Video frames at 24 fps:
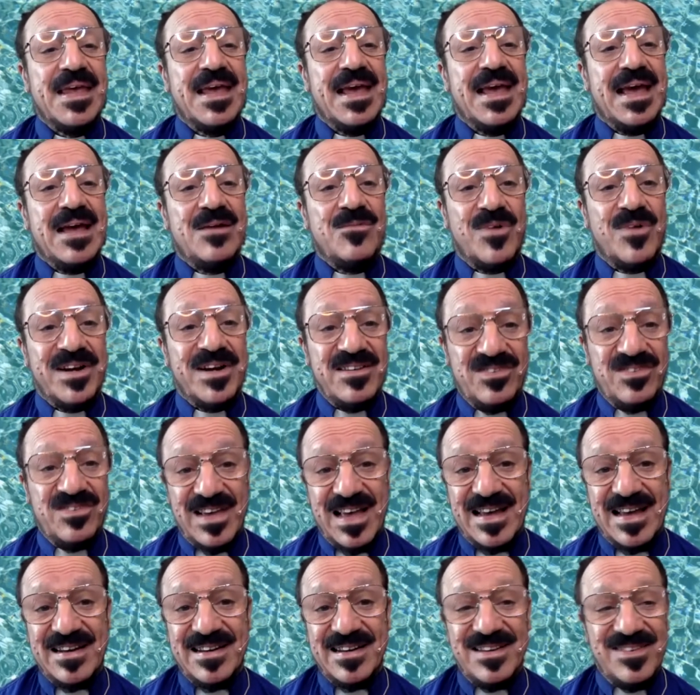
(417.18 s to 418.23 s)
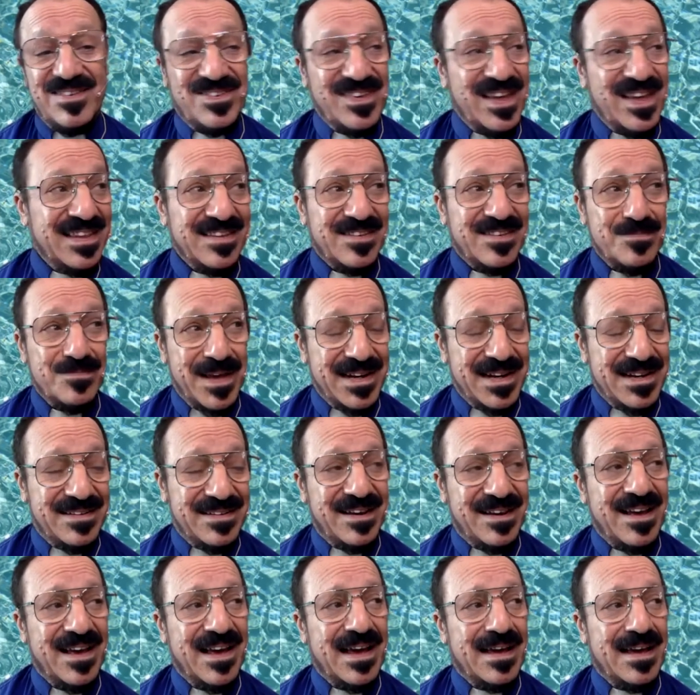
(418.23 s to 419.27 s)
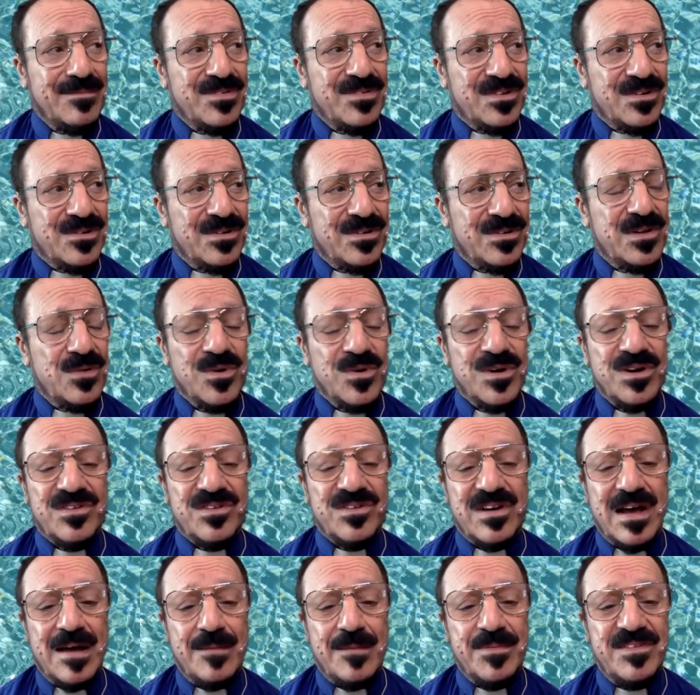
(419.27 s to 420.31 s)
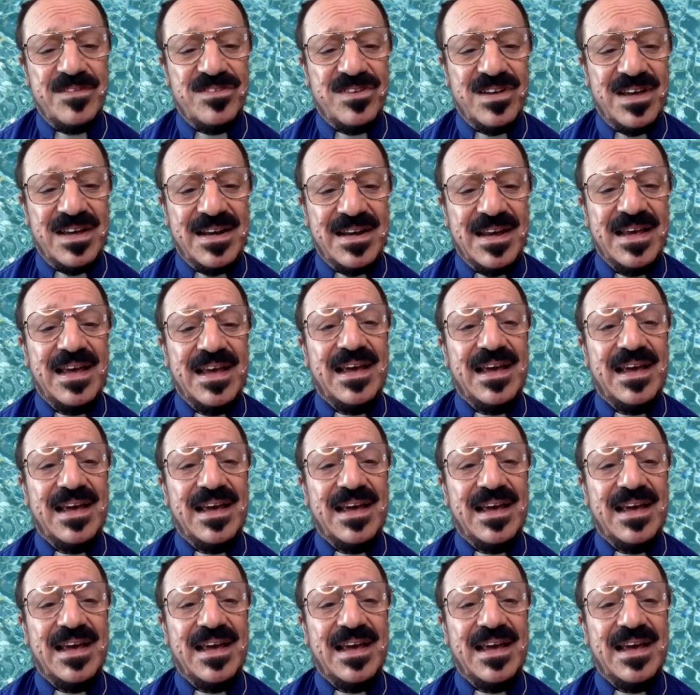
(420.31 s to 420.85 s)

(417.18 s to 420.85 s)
And what he said, and he said this many times during the workshop, he said,